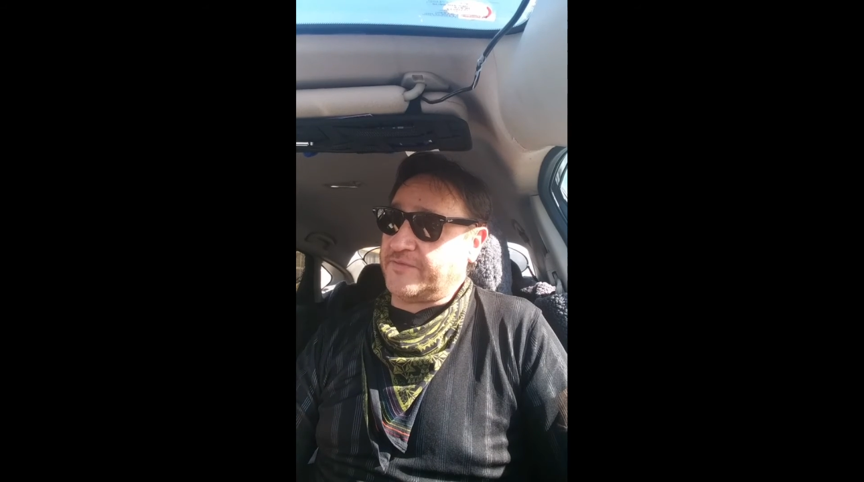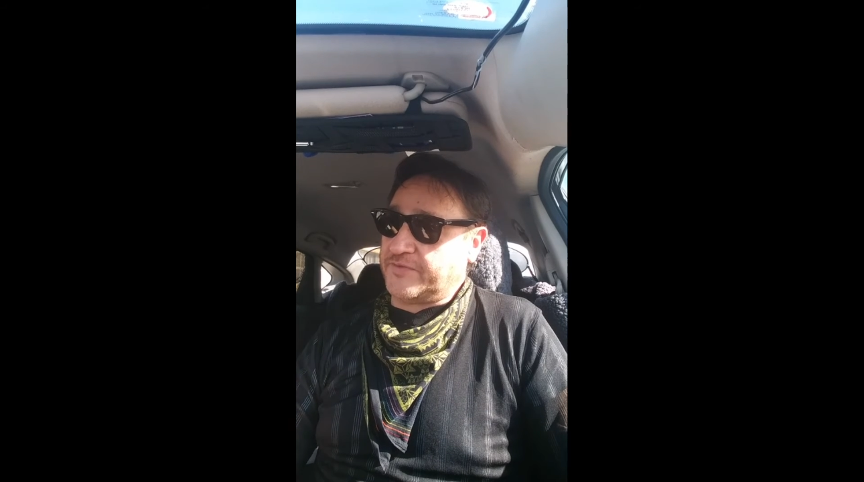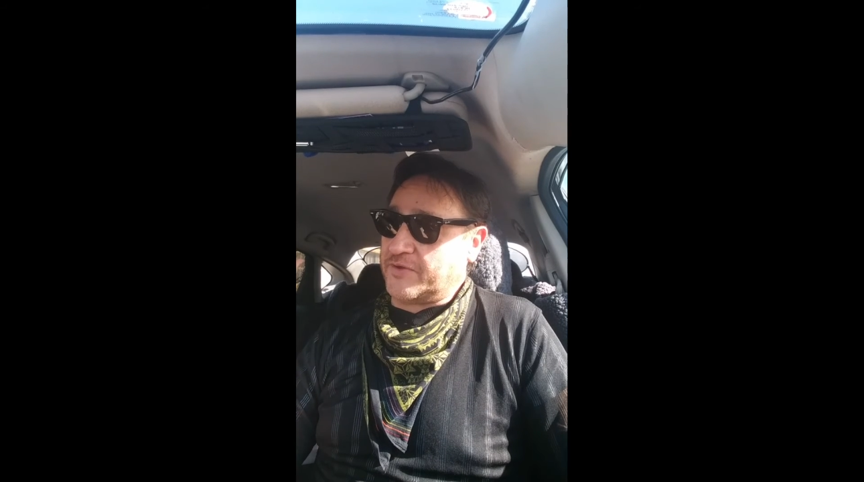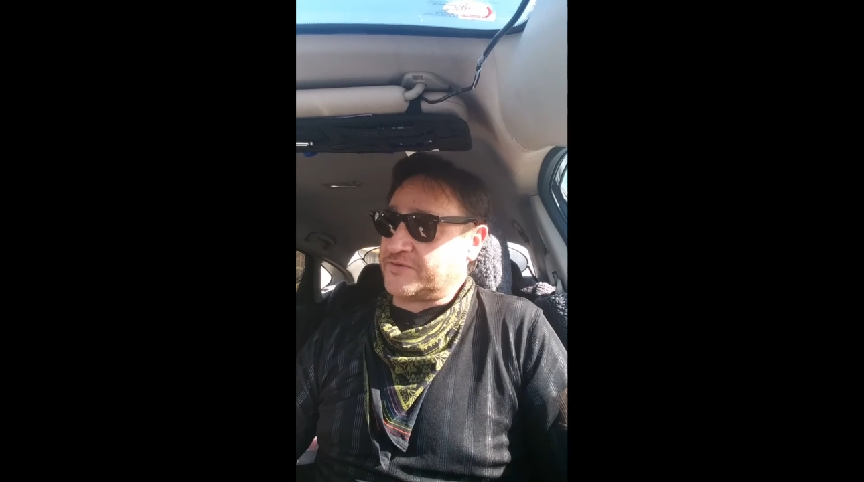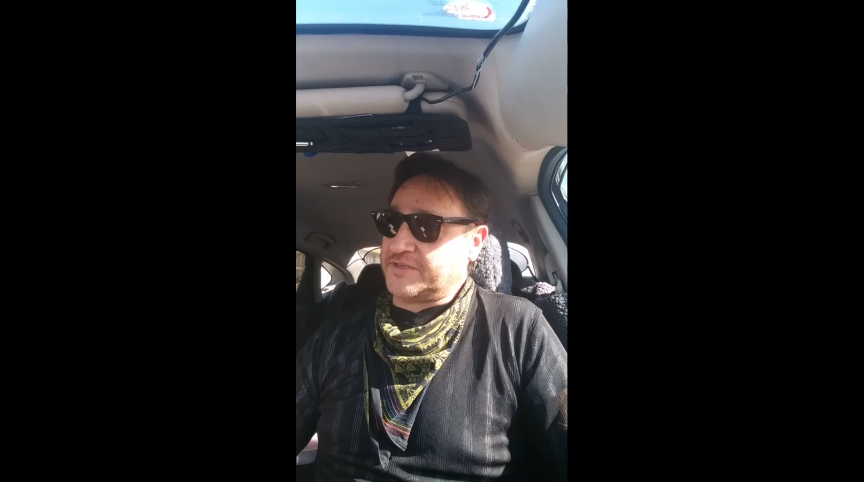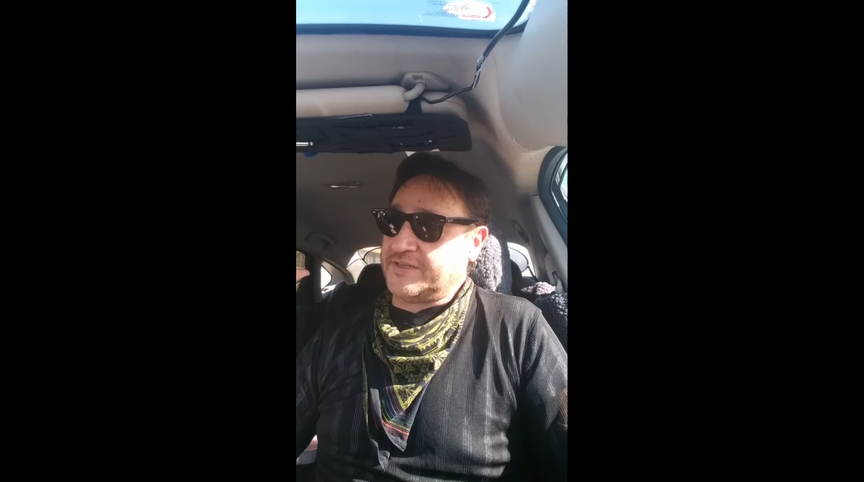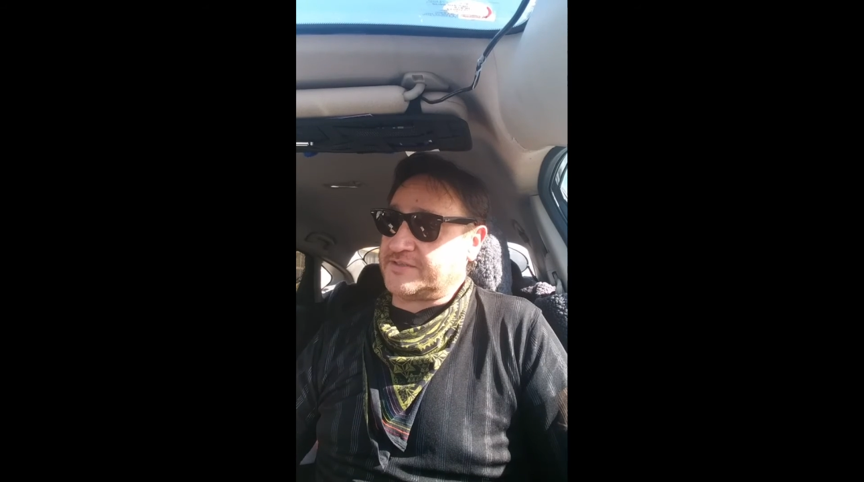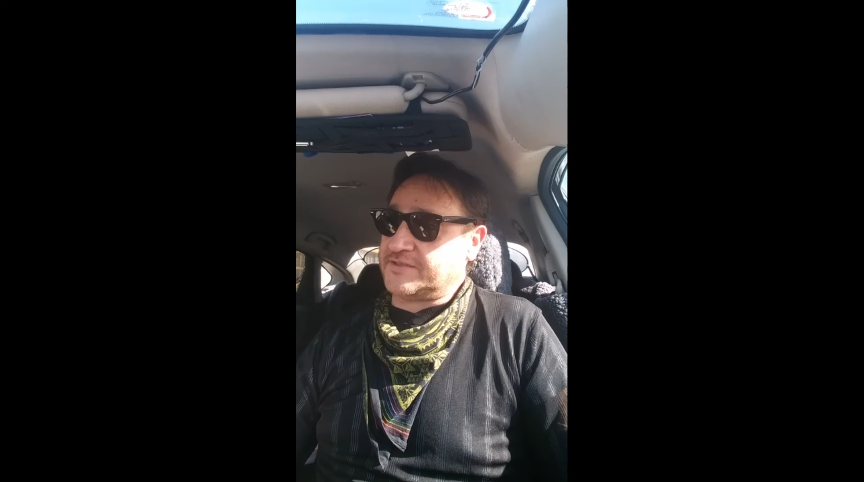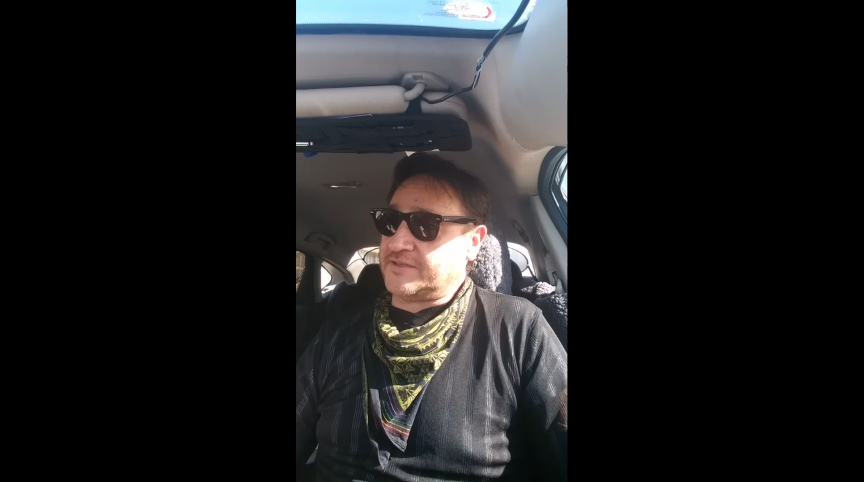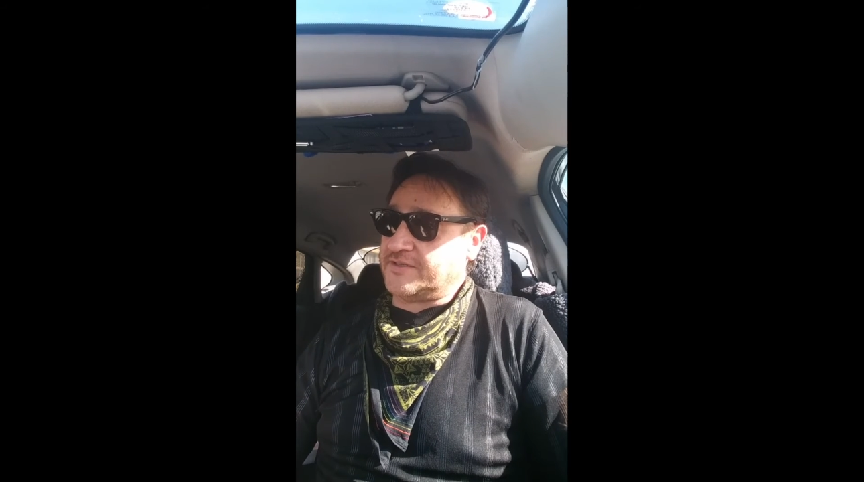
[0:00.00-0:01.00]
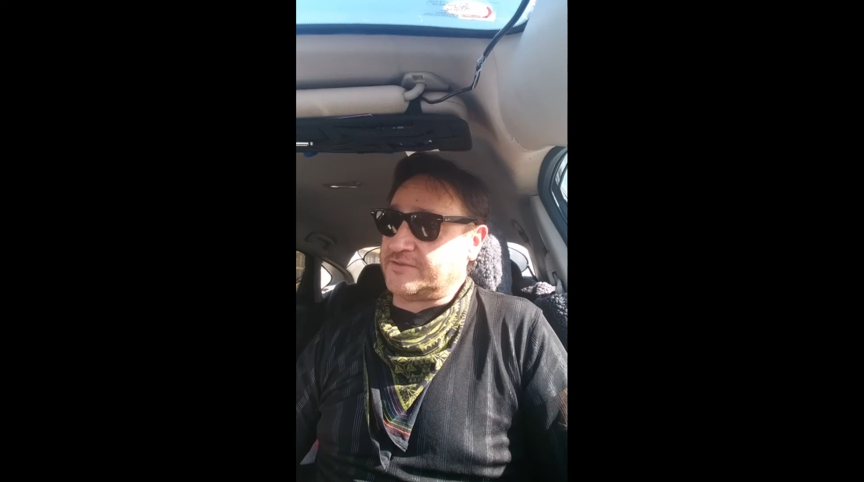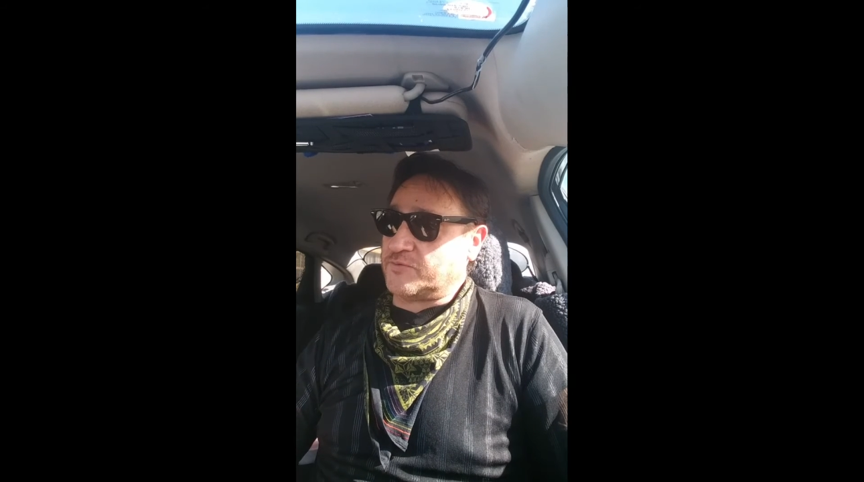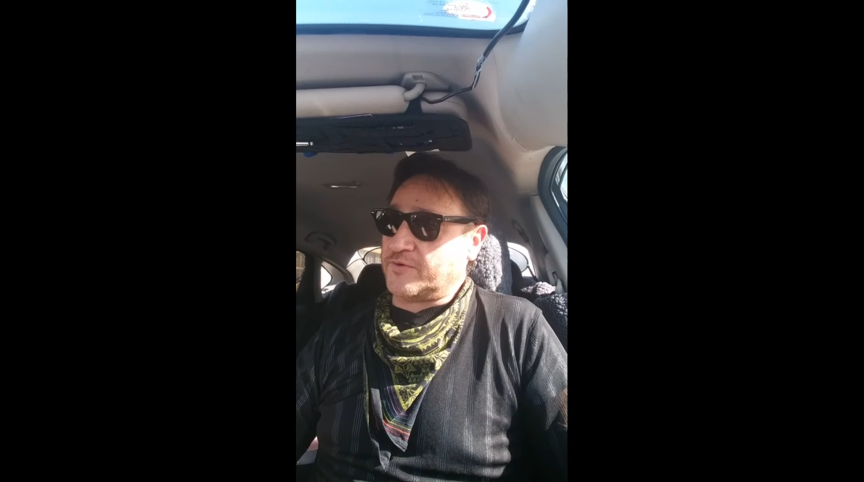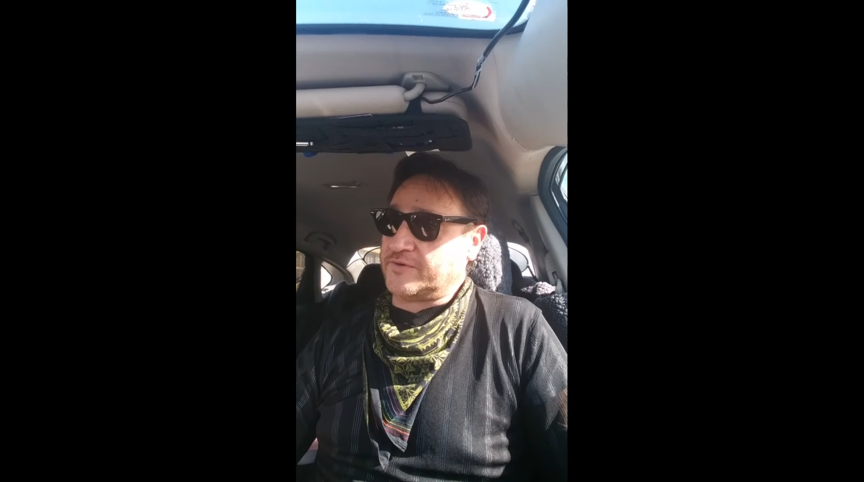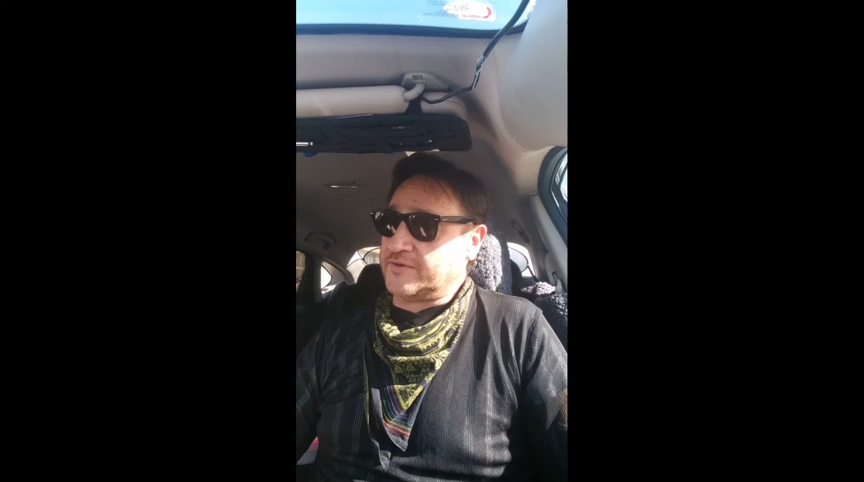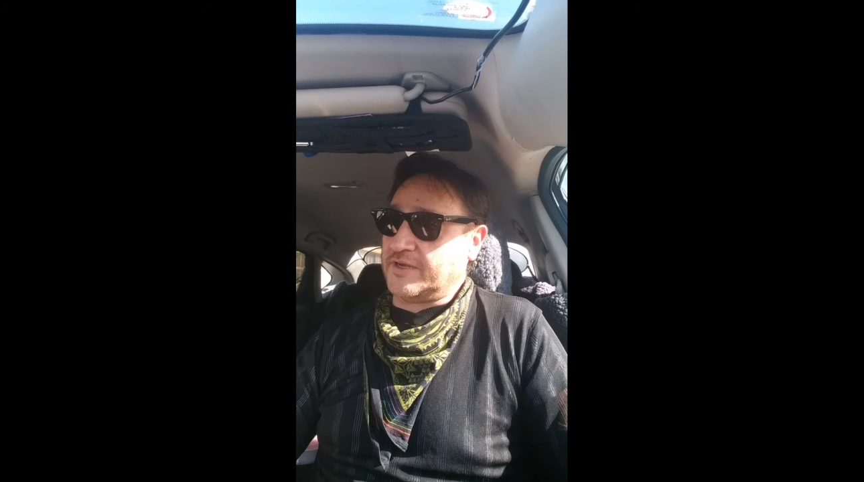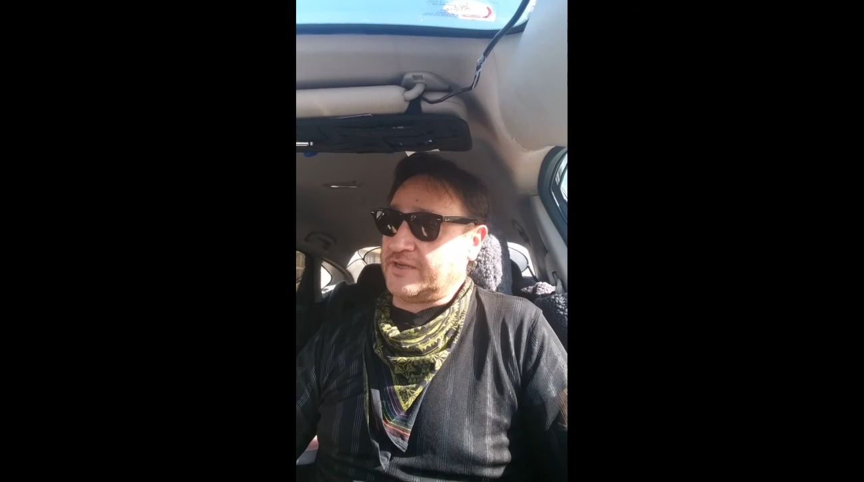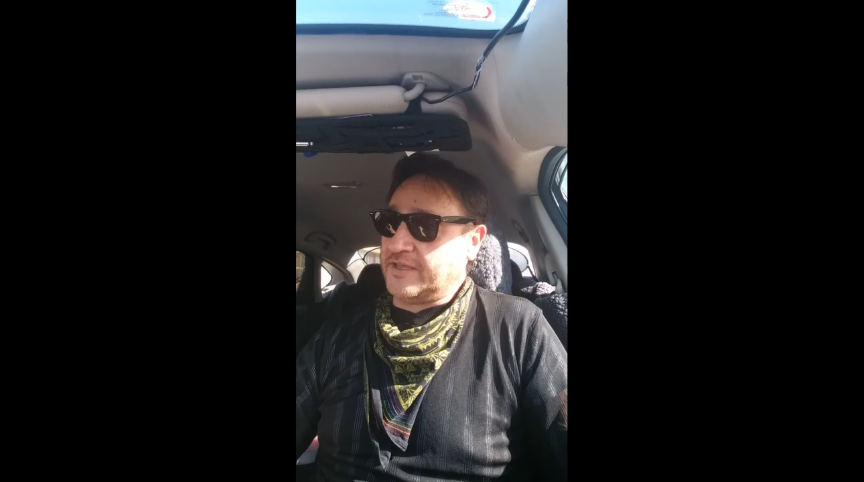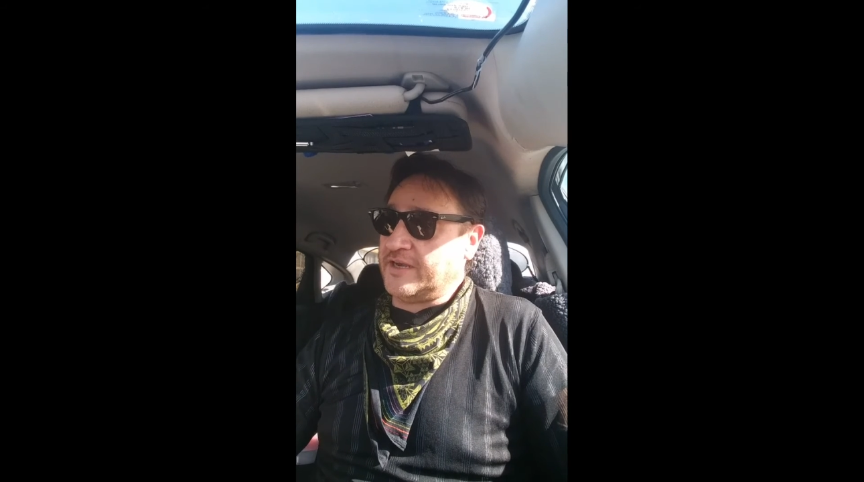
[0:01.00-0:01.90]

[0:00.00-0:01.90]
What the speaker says: if there was an incident or